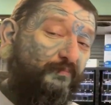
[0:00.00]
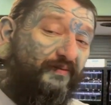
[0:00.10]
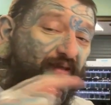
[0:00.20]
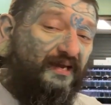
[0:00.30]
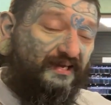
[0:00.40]

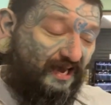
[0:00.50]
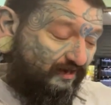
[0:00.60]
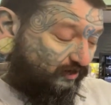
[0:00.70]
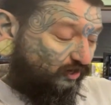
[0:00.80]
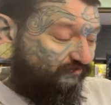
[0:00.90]
but they
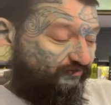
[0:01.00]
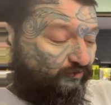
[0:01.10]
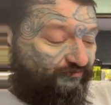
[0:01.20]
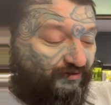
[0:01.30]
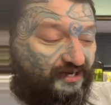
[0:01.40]
can go full
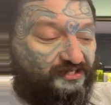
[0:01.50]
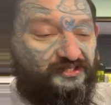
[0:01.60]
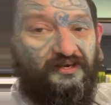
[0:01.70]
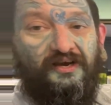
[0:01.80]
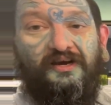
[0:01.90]
fresh.
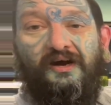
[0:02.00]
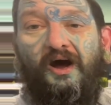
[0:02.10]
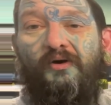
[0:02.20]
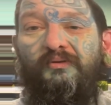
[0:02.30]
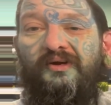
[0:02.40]

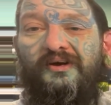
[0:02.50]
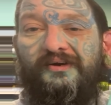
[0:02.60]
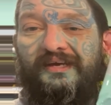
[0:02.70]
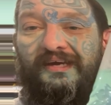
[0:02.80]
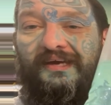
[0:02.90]
Oh look,
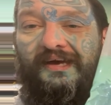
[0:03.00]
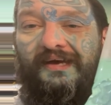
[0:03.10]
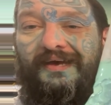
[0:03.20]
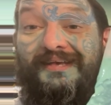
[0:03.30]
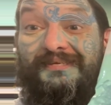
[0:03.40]

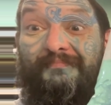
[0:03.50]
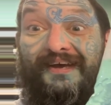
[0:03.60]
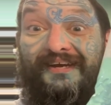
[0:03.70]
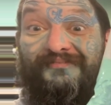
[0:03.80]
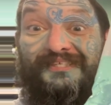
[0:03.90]
here's a
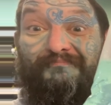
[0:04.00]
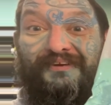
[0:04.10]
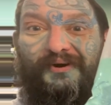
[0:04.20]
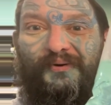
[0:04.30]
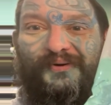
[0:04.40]
bag of
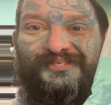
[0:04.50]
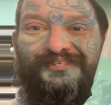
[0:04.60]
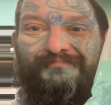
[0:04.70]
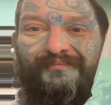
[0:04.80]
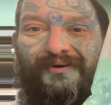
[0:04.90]
something
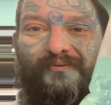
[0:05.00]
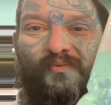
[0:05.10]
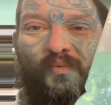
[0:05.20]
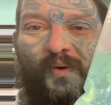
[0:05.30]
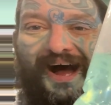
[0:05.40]
awesome.
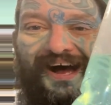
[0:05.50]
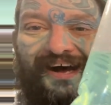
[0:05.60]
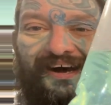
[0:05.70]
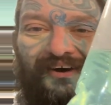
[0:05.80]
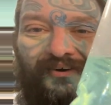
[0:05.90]

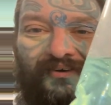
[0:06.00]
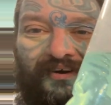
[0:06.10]
Wow.